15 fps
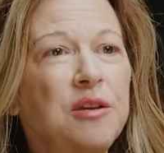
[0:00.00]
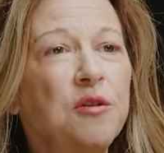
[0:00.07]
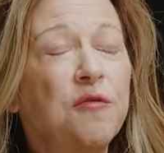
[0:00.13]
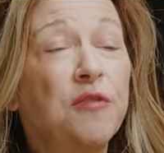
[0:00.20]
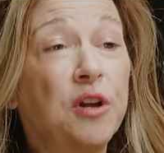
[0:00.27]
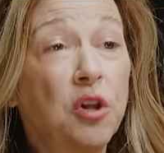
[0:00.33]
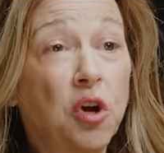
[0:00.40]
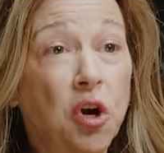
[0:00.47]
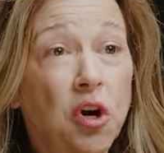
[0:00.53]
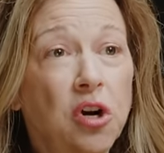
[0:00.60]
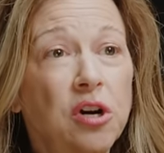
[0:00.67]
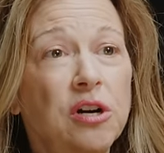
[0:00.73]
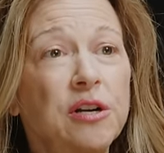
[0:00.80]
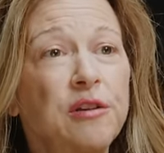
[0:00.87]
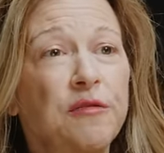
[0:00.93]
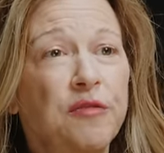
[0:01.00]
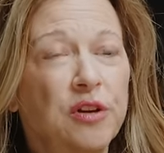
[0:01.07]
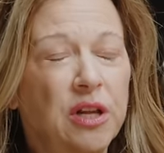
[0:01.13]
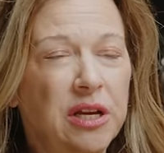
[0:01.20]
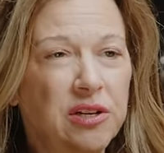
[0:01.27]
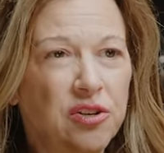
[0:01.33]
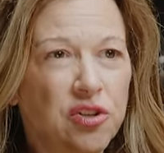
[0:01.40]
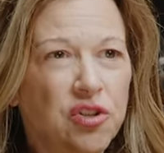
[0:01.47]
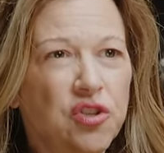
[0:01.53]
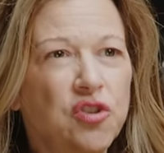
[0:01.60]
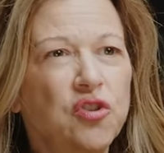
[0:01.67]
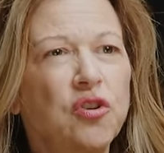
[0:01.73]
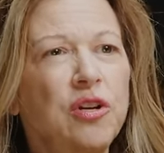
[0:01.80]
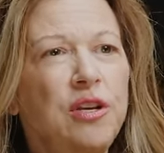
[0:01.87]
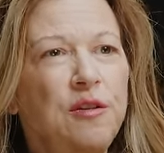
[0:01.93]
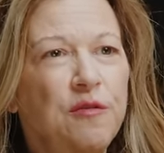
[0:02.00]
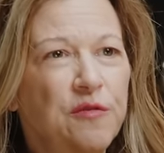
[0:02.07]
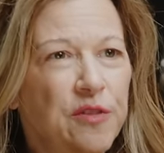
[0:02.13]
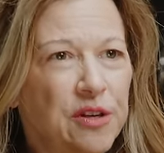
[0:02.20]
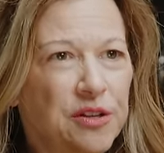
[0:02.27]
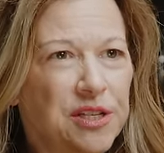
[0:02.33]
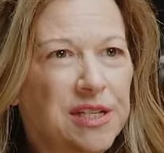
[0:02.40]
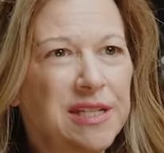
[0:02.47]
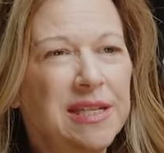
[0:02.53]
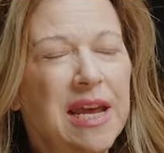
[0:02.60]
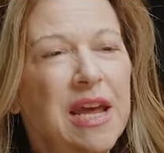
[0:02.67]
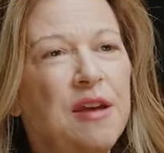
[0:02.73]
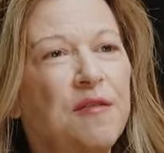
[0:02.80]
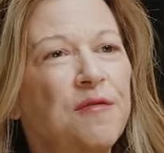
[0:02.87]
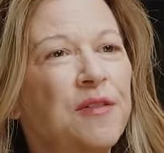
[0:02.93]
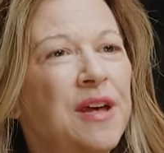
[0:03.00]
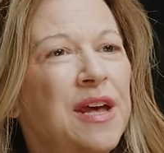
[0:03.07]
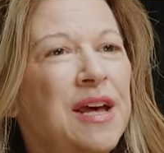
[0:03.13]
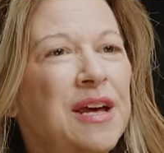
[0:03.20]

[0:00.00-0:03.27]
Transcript: you feel heard, you feel understood, you feel safe,